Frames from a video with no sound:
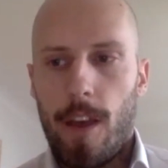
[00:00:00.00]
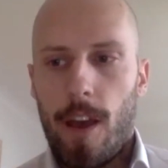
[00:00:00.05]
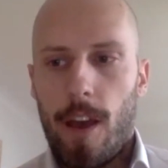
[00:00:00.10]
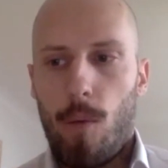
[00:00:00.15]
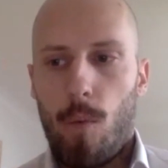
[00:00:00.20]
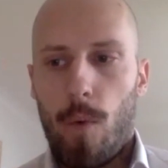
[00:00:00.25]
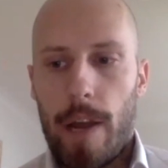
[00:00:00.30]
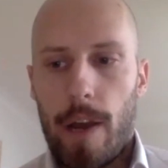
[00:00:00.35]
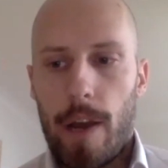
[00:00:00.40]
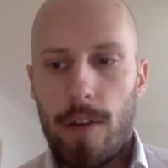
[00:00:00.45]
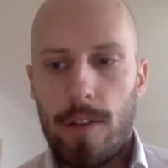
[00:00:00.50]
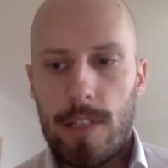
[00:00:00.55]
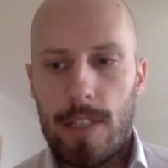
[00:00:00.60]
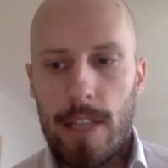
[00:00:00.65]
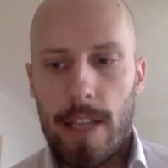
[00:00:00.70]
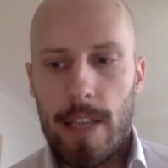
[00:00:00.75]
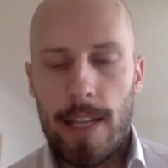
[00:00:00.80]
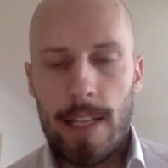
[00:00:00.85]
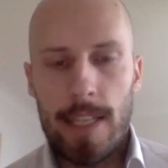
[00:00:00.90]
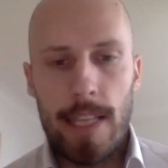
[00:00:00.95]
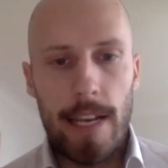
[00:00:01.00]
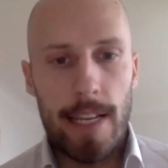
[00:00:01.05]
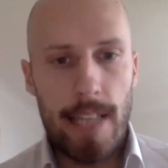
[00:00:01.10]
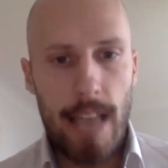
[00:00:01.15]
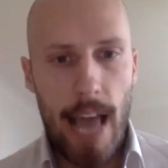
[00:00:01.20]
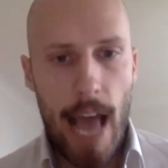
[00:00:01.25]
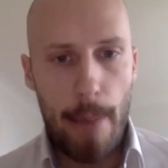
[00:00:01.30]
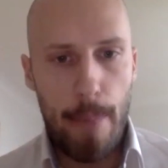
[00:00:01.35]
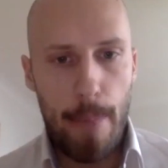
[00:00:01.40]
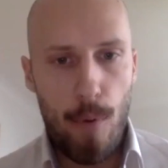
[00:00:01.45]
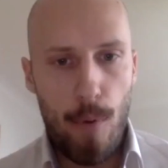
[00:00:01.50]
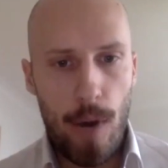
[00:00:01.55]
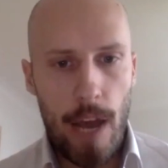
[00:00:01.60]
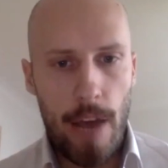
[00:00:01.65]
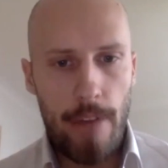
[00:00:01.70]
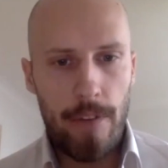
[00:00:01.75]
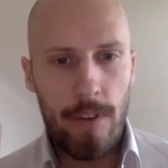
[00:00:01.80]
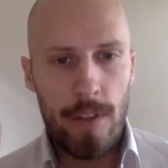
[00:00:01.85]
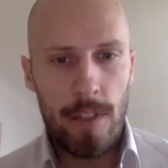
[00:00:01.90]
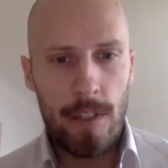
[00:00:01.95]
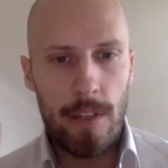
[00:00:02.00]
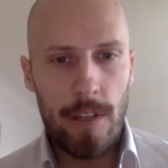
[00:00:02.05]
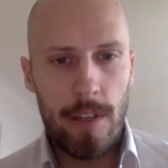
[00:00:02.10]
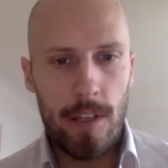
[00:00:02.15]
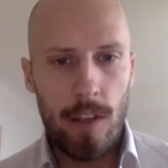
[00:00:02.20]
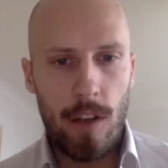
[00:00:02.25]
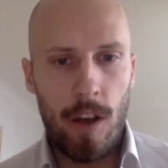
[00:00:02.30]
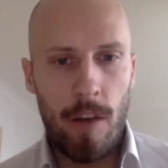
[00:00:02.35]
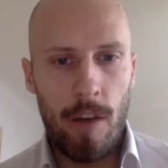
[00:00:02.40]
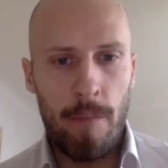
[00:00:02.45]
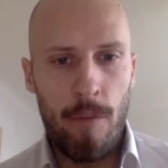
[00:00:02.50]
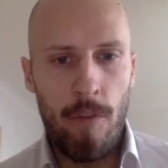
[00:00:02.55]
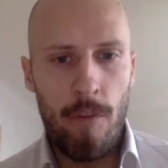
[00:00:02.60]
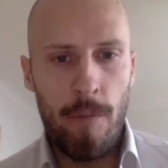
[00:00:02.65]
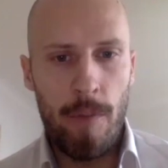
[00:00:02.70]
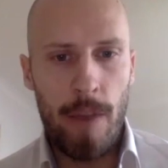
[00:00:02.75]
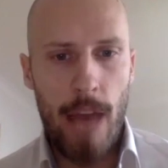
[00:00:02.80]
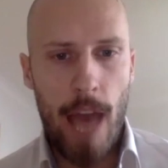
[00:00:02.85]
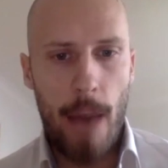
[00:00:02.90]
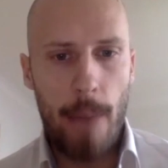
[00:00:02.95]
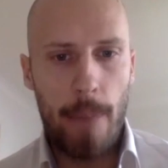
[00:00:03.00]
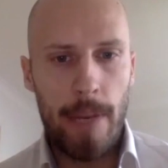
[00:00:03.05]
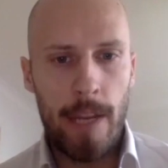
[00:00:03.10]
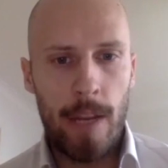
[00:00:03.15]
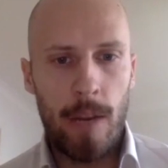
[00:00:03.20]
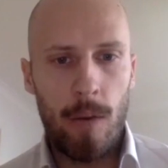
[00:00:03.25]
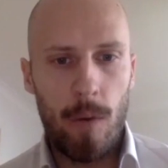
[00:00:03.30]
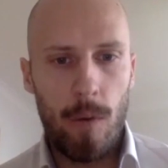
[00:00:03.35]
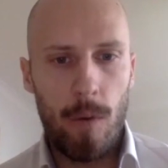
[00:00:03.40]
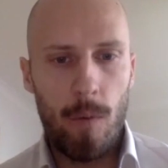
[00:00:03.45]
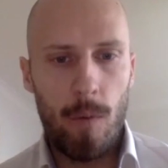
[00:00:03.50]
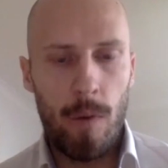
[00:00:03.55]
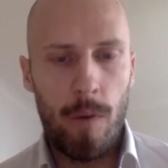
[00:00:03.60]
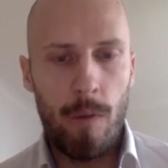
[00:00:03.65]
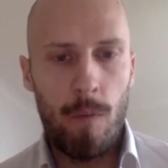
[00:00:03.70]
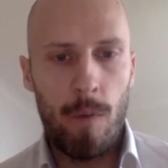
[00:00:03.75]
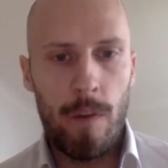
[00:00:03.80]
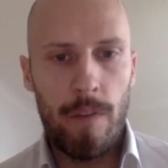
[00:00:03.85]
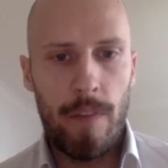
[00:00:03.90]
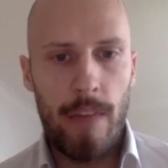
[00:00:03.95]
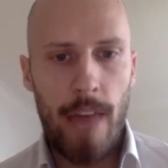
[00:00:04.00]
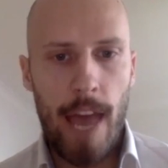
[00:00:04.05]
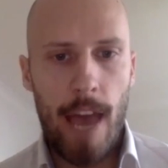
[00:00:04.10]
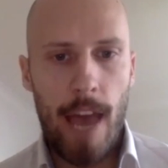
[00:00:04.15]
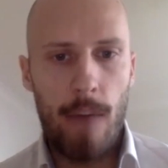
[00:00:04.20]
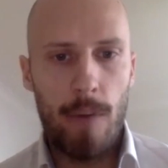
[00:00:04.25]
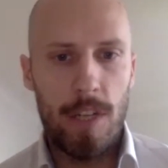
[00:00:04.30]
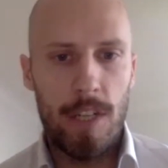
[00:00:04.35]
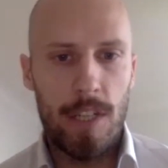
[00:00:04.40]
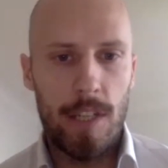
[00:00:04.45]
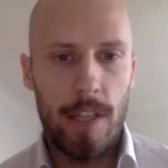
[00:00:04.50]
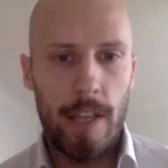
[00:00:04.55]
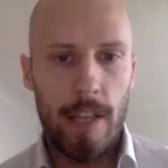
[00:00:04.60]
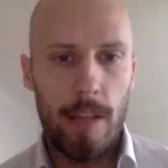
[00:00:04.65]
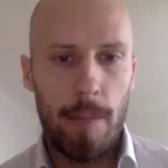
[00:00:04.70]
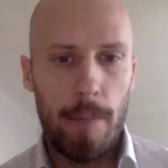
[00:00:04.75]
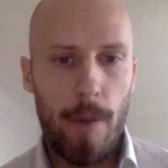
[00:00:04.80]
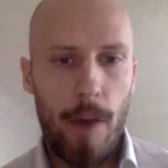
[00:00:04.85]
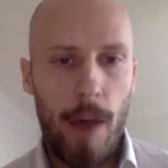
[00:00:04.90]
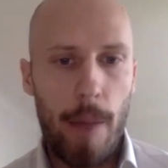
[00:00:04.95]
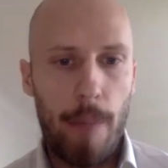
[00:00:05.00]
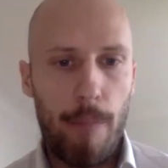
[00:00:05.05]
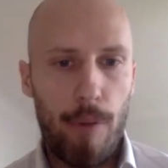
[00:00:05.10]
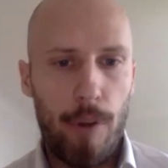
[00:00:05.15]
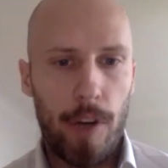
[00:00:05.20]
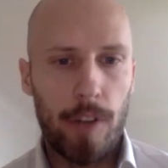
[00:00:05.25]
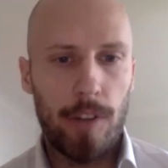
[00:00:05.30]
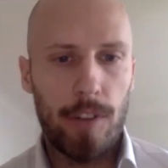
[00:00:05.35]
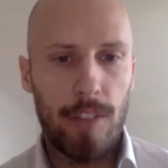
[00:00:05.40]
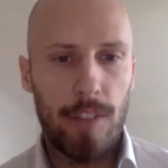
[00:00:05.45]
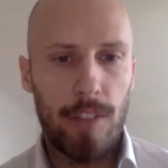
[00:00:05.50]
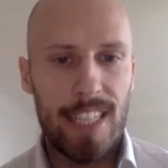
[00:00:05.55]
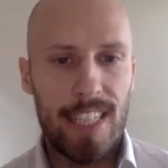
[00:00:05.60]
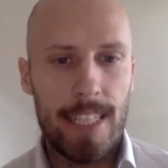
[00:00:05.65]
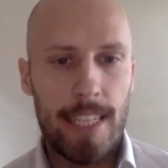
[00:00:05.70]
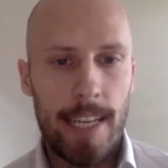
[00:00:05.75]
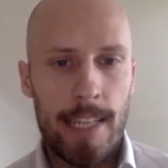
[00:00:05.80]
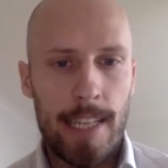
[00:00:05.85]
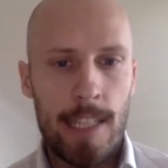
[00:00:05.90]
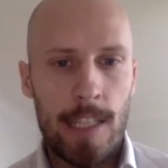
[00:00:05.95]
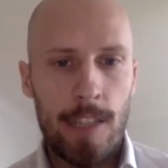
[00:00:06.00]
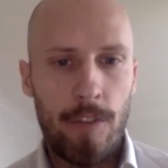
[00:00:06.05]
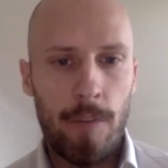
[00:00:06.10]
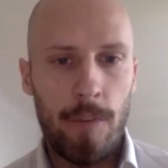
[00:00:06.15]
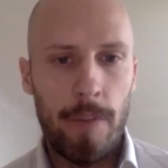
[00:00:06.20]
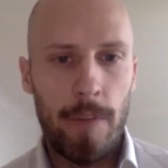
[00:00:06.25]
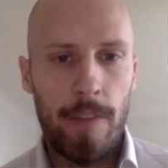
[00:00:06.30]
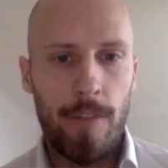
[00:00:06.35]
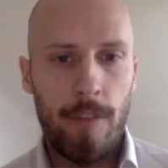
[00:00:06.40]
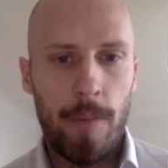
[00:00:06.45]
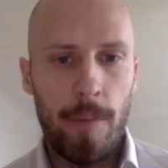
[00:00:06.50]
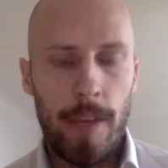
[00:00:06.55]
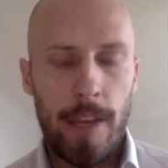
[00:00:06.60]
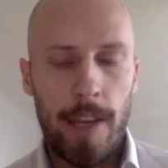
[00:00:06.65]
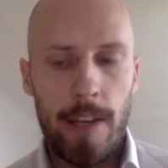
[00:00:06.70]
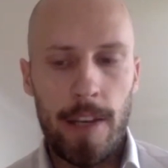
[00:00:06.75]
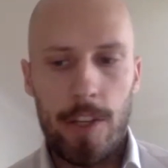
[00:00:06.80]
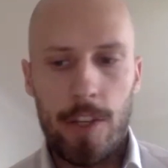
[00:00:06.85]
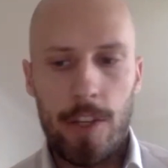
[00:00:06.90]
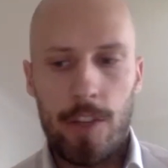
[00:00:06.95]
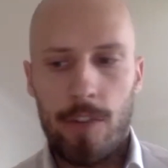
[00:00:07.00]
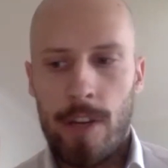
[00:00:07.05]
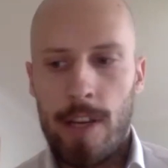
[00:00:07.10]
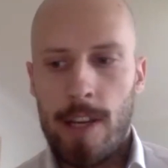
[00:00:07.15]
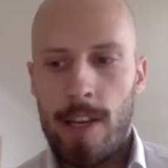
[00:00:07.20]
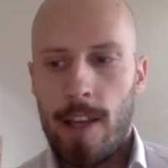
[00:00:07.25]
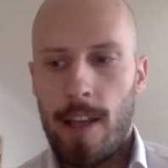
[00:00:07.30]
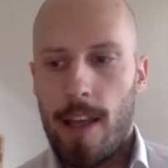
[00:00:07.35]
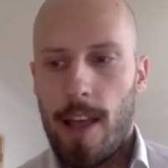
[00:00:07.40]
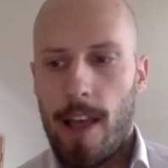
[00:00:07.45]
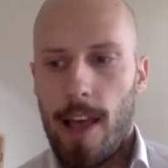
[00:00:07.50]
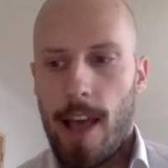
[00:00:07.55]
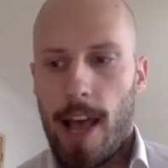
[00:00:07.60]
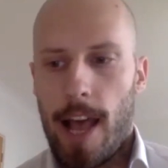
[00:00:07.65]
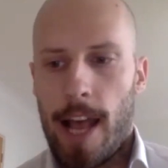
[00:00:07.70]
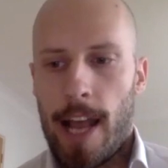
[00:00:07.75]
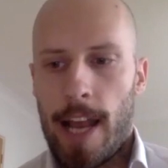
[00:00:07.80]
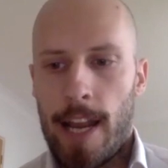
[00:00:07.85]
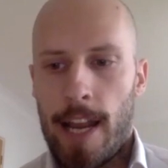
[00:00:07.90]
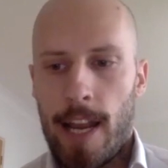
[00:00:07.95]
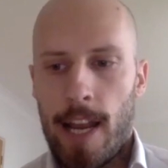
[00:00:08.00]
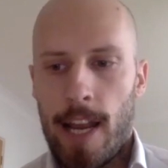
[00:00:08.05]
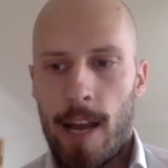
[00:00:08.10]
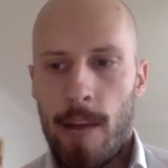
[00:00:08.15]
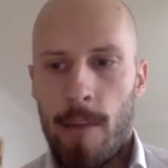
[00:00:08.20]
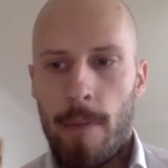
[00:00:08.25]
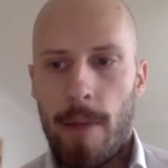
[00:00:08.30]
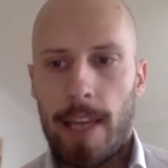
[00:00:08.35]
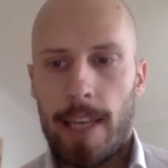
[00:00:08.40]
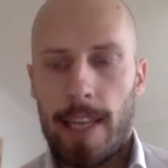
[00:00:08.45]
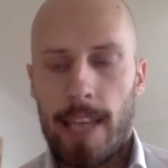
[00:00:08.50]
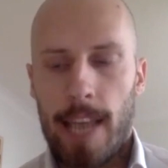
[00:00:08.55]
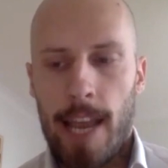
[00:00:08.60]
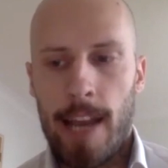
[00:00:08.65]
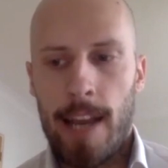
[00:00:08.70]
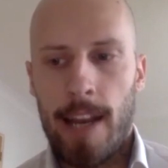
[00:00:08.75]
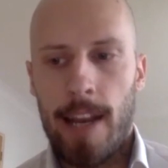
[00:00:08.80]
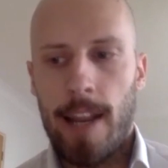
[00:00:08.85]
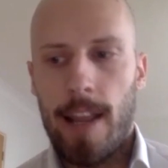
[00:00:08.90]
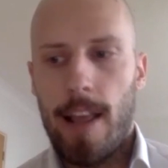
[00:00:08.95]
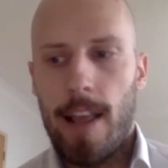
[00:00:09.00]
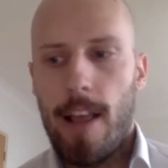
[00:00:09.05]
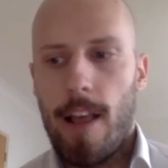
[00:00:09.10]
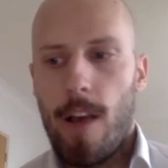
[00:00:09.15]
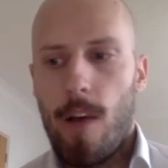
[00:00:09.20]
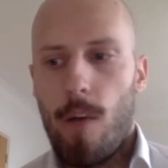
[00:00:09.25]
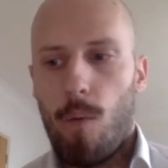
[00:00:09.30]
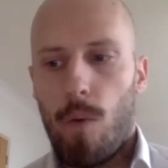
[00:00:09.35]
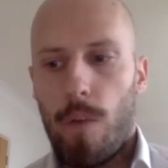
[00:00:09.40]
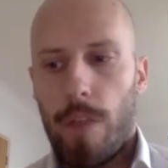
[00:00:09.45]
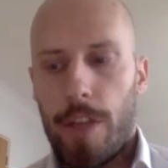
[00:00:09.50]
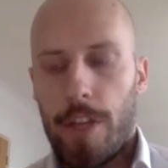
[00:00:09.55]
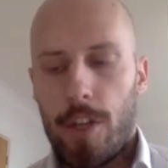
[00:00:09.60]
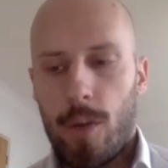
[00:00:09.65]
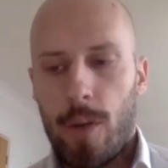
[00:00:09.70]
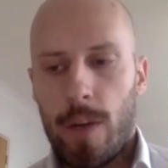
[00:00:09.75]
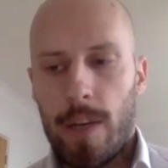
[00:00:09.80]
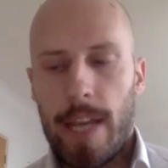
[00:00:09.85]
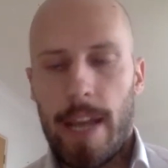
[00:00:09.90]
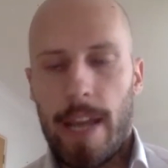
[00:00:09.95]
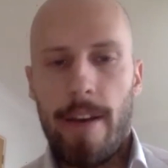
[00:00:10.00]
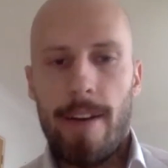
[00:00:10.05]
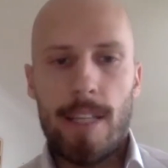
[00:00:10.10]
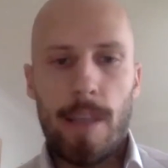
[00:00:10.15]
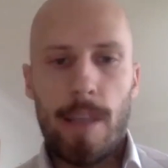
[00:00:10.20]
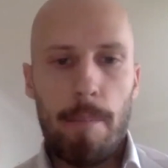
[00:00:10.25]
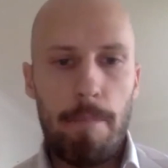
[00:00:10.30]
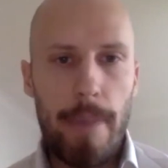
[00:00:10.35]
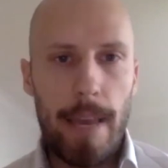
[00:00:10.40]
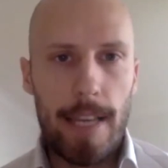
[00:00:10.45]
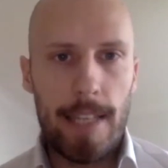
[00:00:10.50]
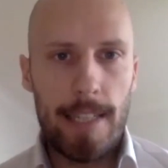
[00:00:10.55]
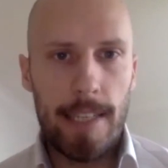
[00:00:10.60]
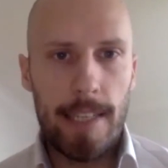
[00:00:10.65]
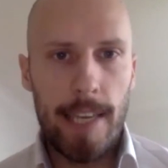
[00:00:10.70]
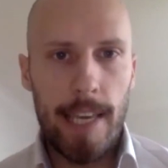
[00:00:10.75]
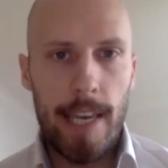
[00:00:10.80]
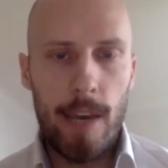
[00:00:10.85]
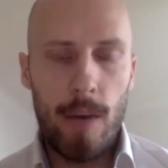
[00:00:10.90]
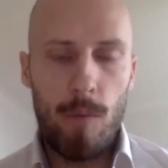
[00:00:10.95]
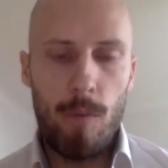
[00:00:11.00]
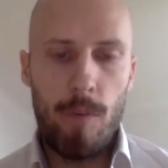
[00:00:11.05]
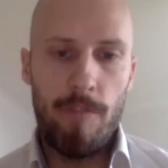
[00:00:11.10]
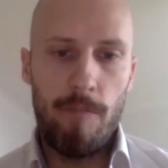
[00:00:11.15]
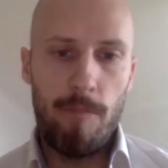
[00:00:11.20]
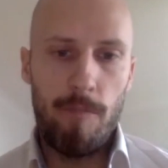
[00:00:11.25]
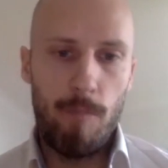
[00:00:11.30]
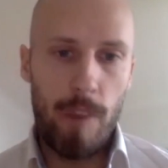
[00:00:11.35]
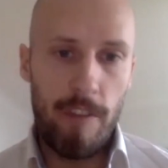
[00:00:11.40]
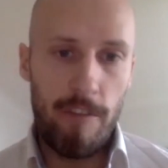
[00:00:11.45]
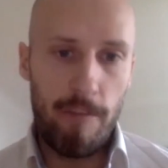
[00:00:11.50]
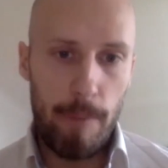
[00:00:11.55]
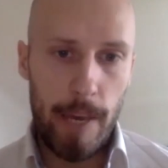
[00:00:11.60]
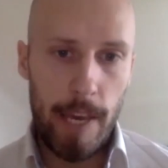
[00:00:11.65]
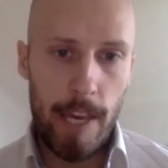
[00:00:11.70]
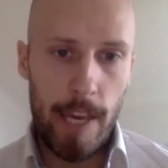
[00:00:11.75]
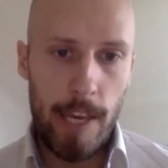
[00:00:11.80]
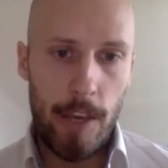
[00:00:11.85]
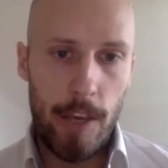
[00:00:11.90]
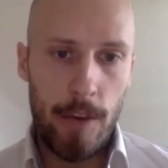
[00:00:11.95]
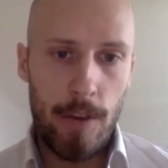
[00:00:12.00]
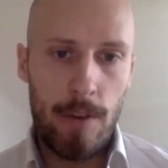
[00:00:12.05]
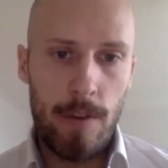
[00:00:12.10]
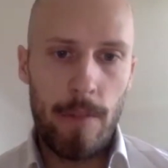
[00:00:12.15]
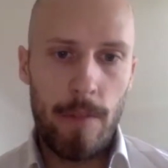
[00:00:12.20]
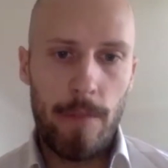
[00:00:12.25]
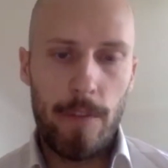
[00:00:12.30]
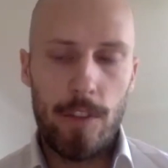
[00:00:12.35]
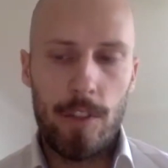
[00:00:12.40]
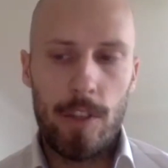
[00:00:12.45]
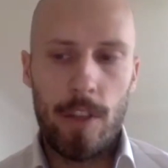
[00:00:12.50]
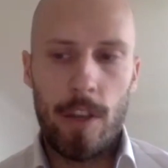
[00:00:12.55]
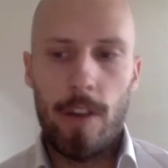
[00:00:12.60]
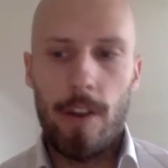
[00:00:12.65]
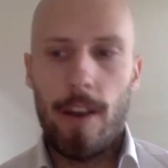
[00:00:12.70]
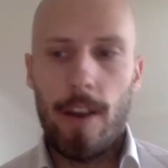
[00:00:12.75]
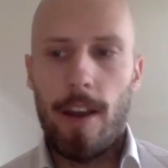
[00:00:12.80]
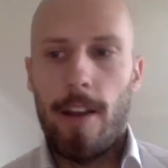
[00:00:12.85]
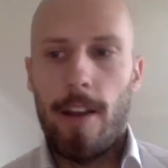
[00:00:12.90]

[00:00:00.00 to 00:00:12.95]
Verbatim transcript: what else is there? Is, is apple leathers. There's a lot of movement happening with, with that, which is like the byproduct of the skins from the, from the industry. And um, again, what they're doing there is they're mixing it with, with PU. So